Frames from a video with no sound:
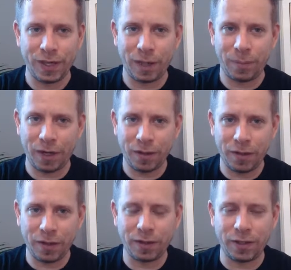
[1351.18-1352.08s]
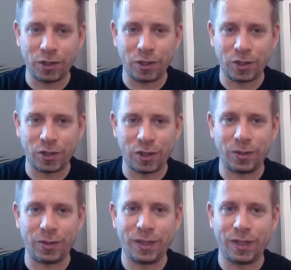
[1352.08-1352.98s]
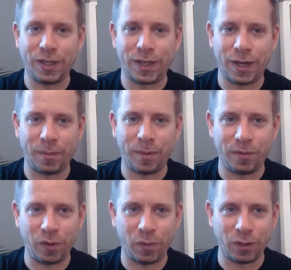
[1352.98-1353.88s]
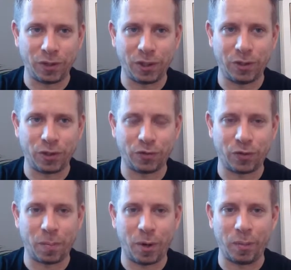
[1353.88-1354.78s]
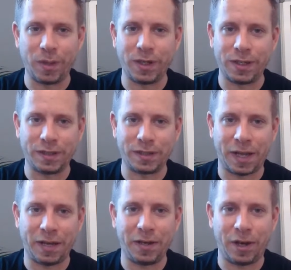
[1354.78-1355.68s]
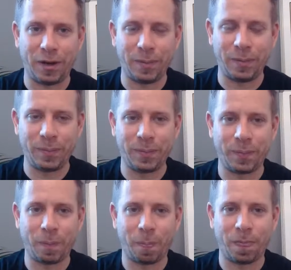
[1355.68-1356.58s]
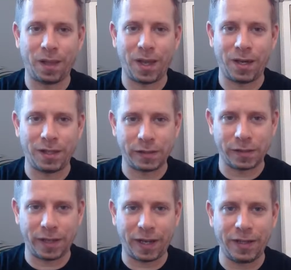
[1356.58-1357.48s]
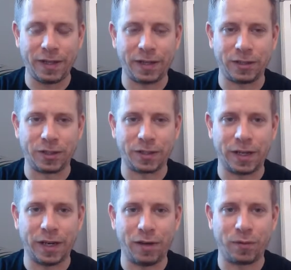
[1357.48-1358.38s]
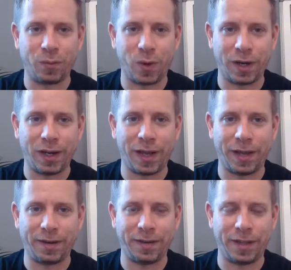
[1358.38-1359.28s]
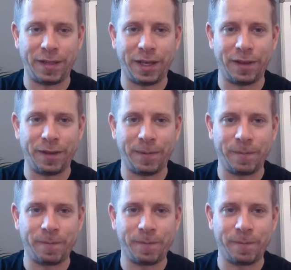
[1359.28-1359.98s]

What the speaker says: Another thing that you can do, if you want to, just for a moment, is stand up. And in standing, just lift one leg and then the other.